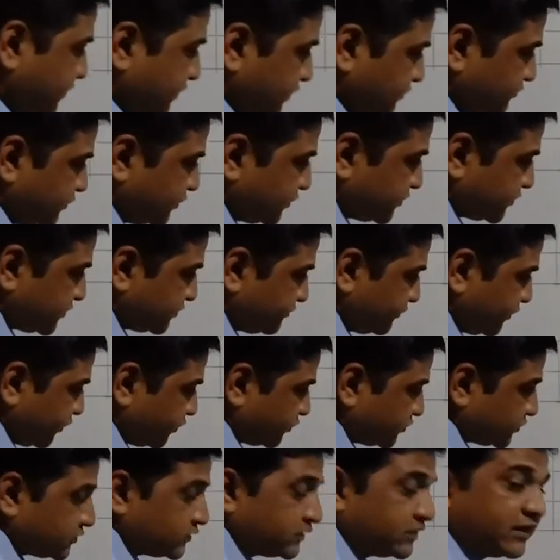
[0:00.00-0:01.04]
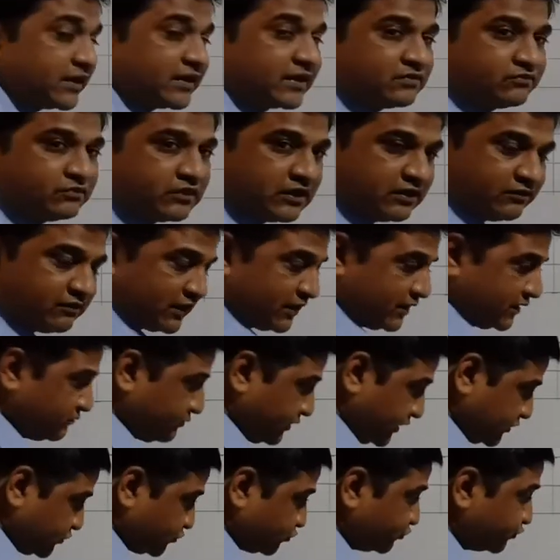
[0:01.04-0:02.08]
numbers because they can be divided
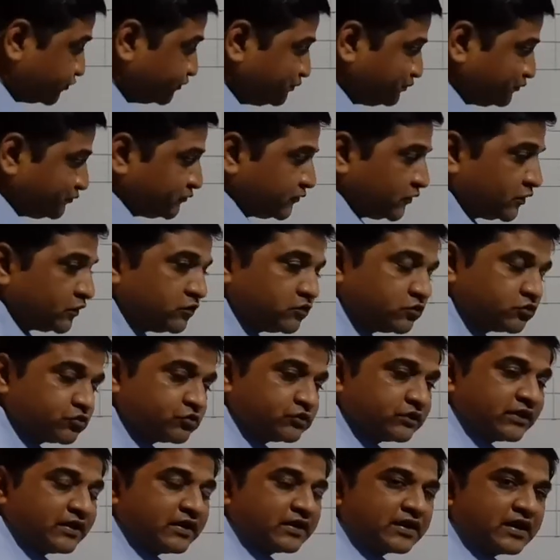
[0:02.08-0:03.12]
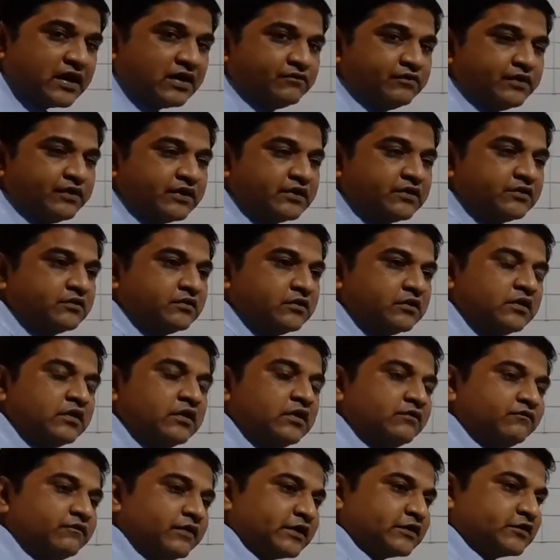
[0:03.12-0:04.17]
by 2. So they are having
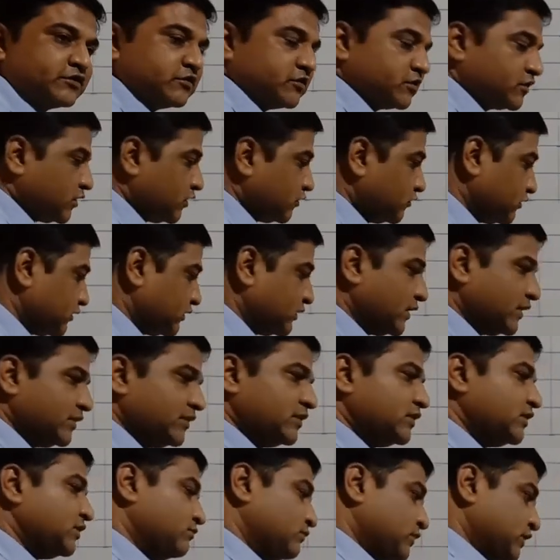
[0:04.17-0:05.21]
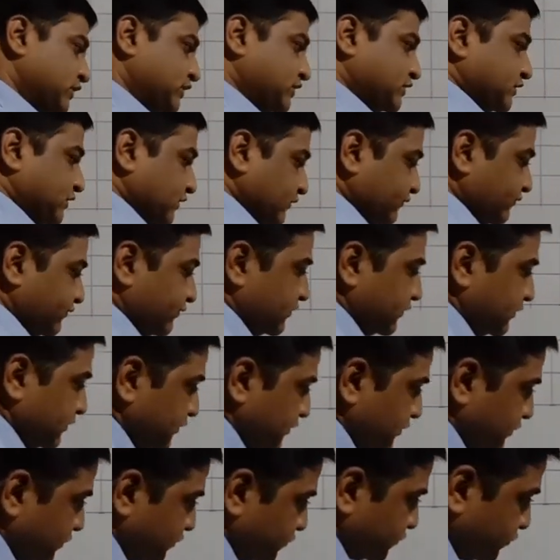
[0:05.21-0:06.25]
factor other than the number itself.
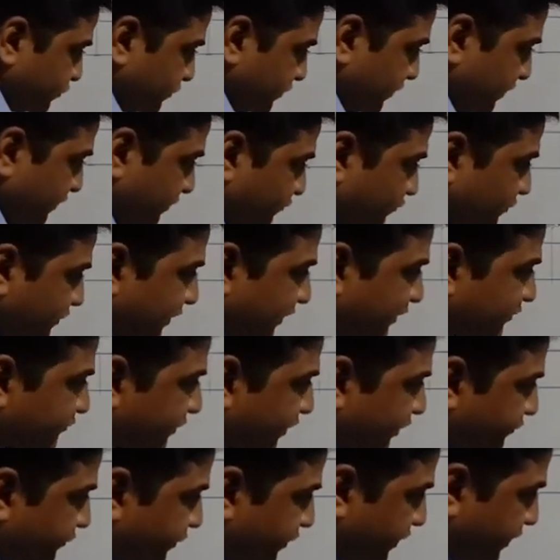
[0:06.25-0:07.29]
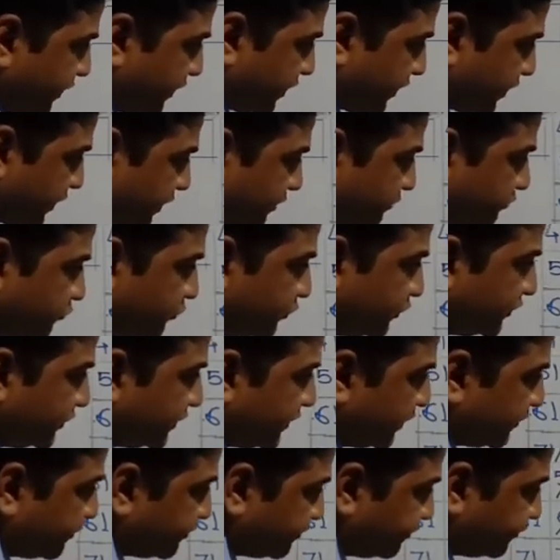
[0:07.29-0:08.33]
So that's why we are removing
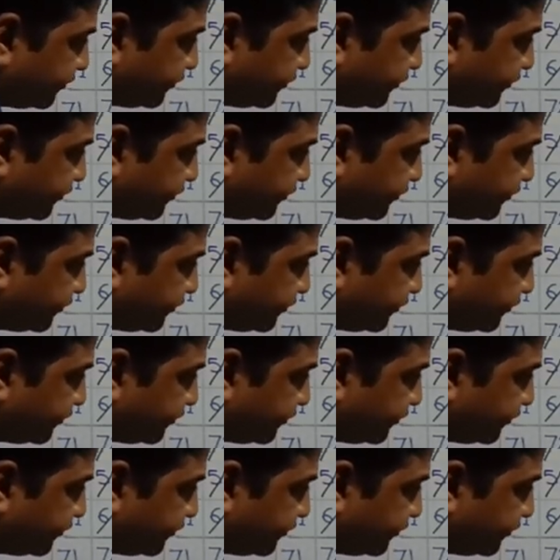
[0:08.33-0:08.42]
them.